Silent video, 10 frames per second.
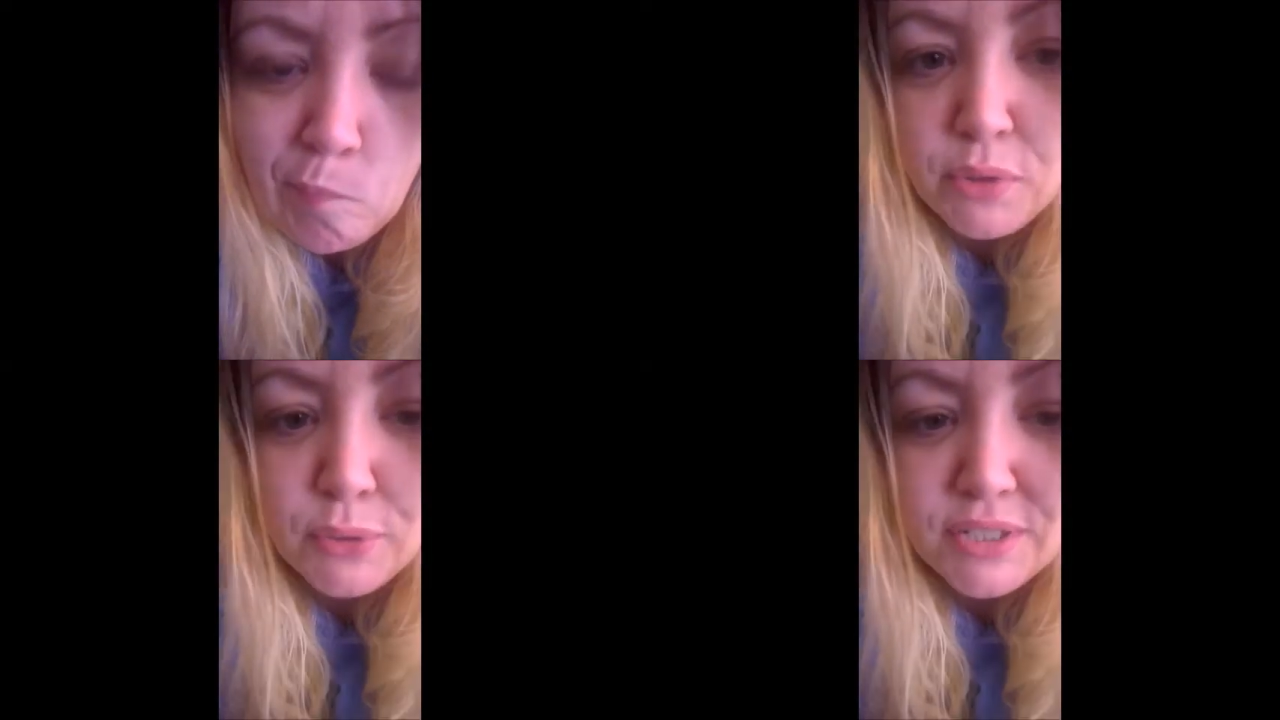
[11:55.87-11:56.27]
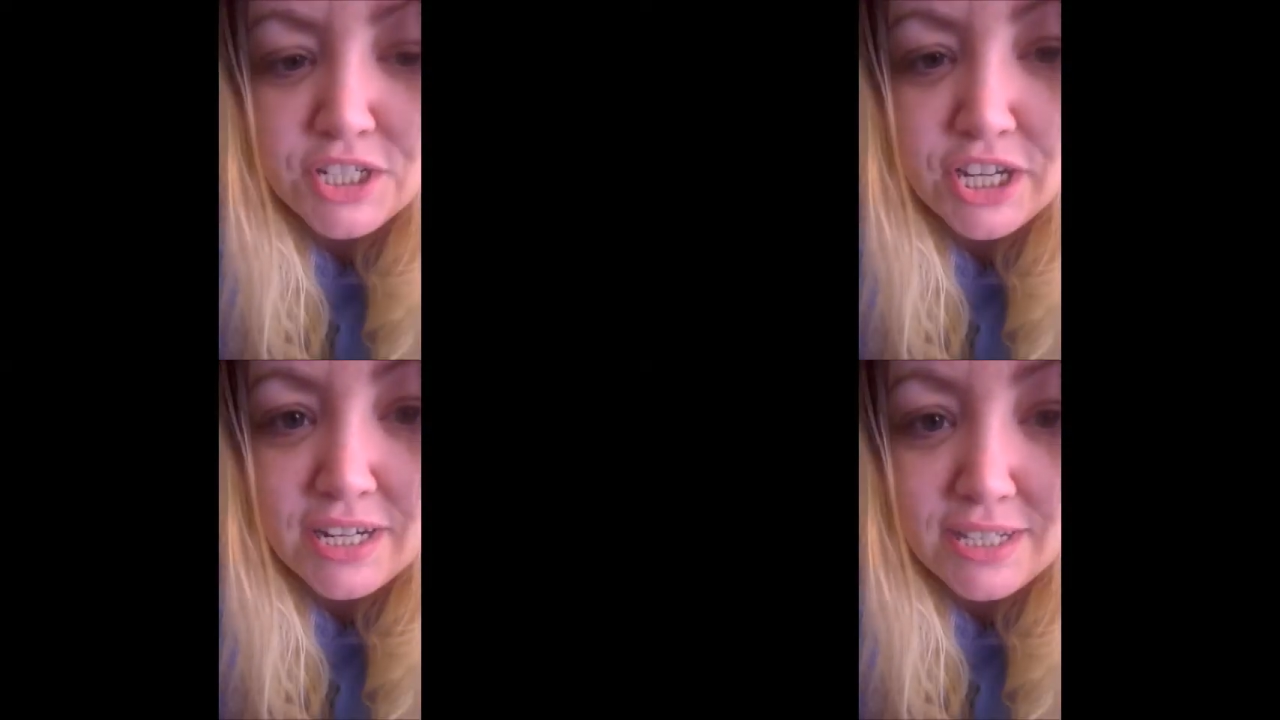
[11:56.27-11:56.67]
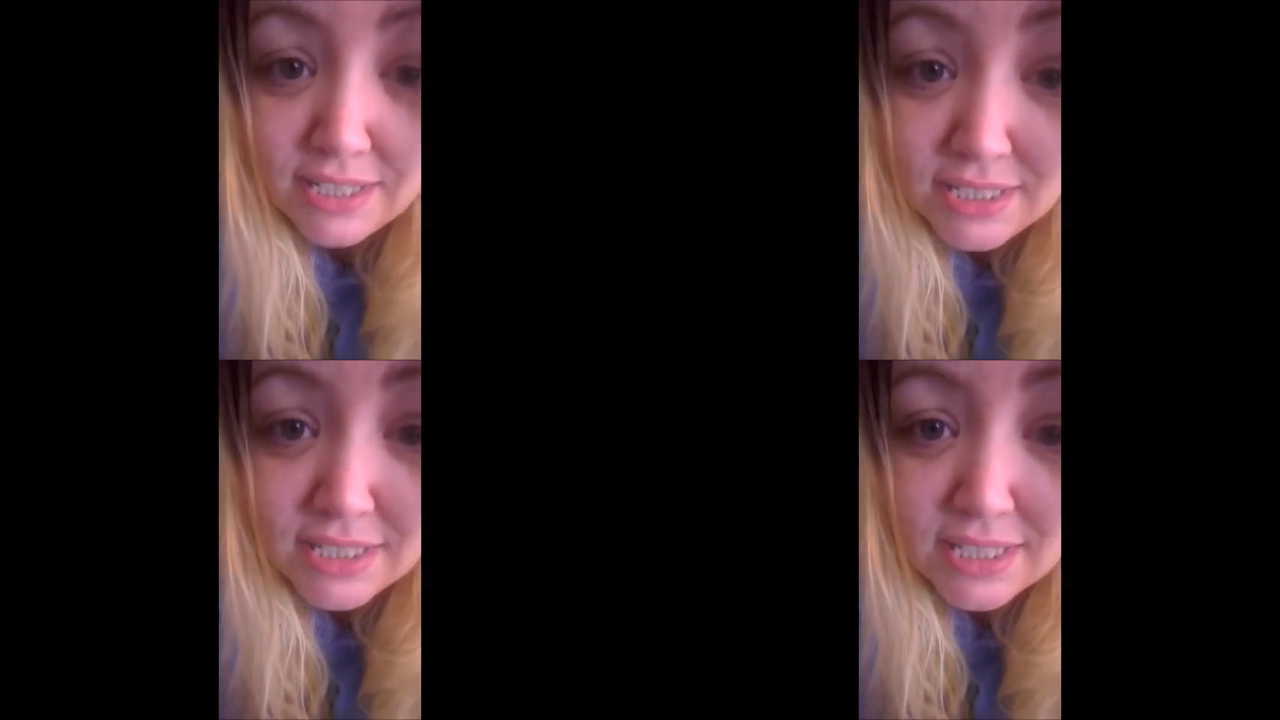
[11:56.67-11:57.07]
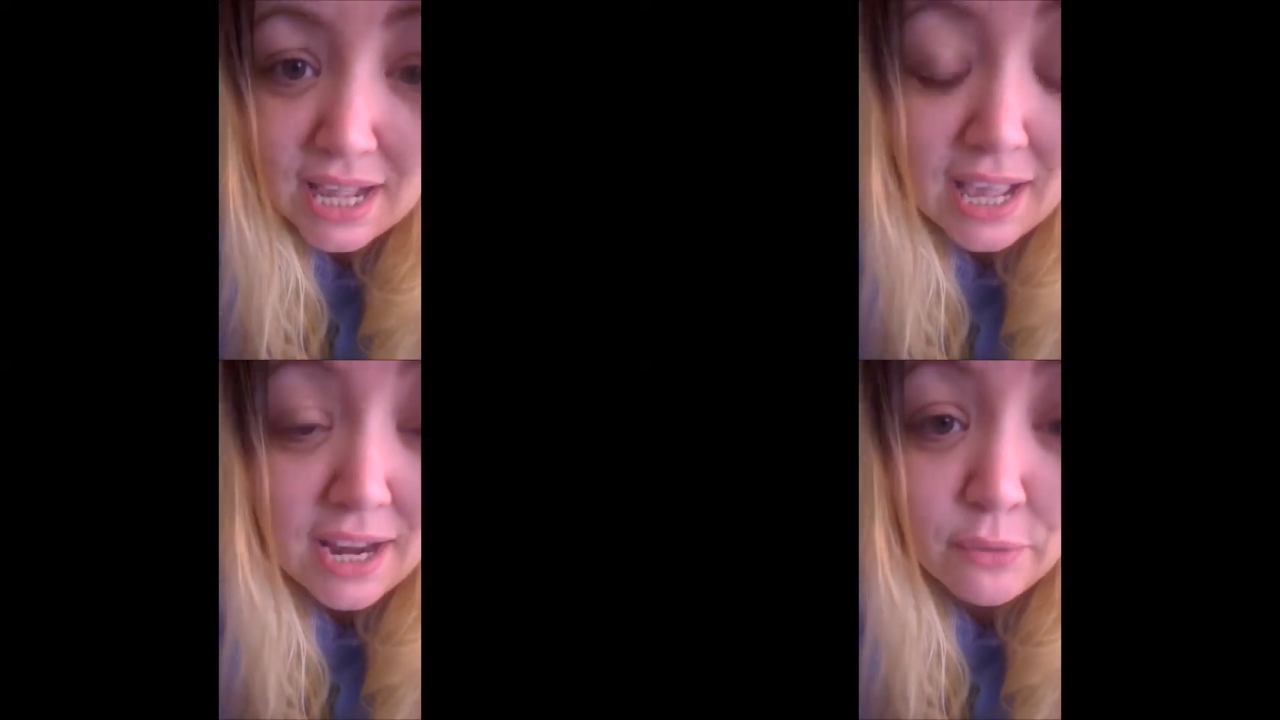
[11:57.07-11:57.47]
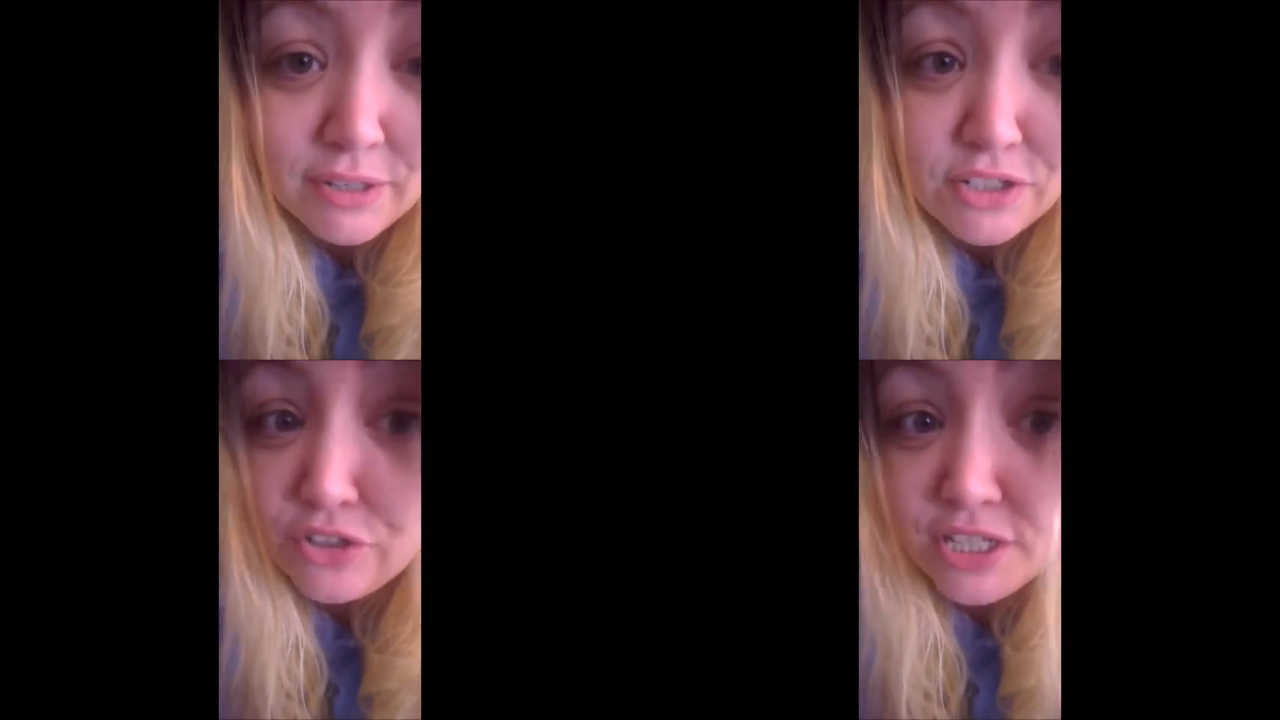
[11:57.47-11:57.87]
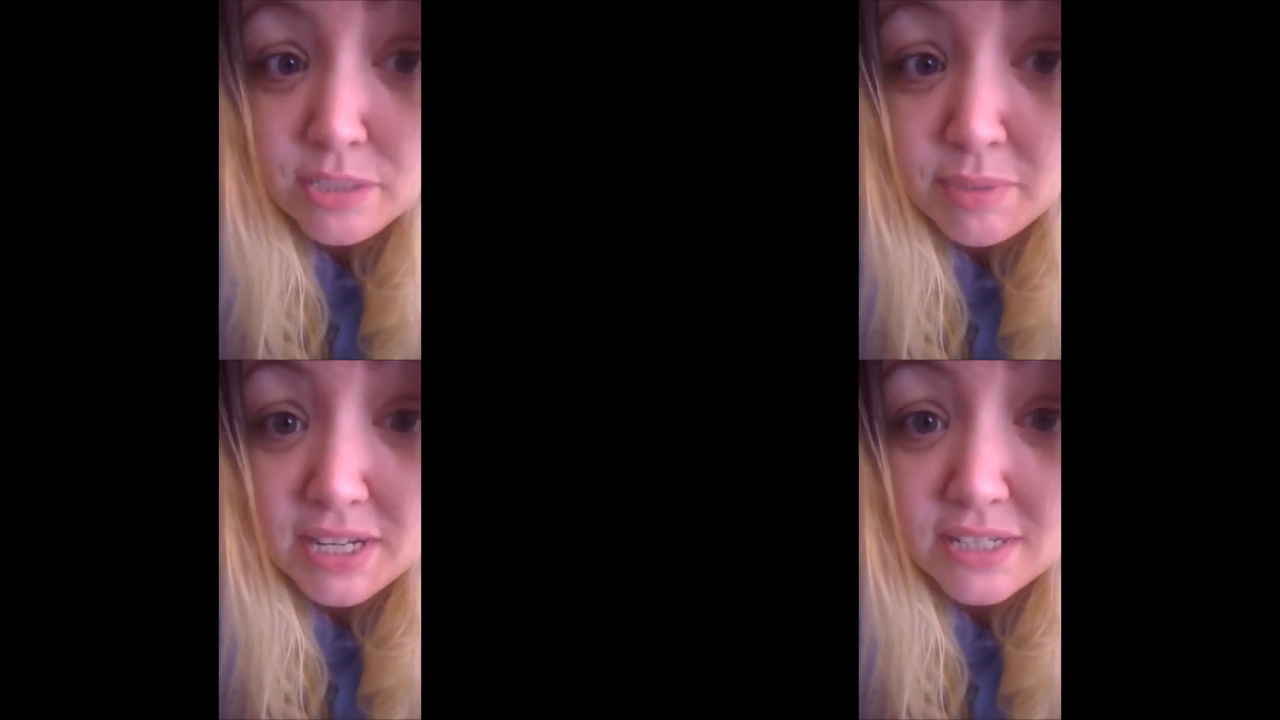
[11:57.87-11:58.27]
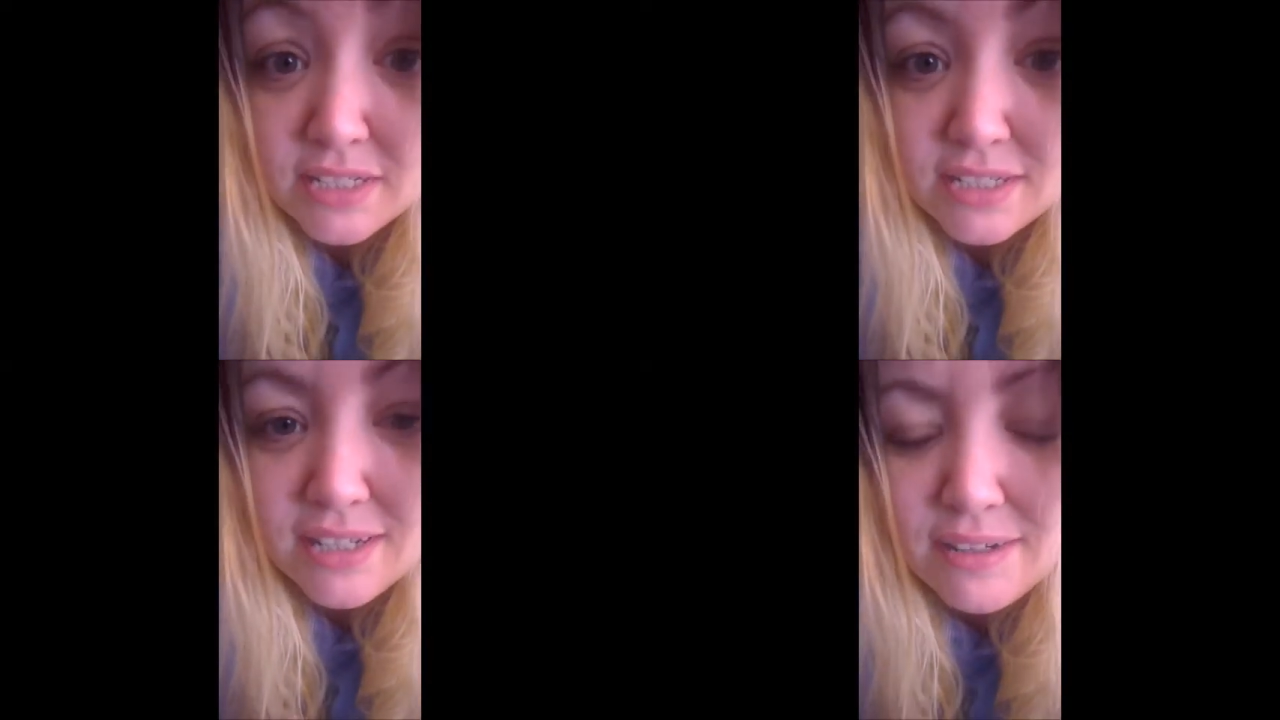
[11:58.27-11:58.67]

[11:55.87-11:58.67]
we ordered Chinese, and I went straight to bed,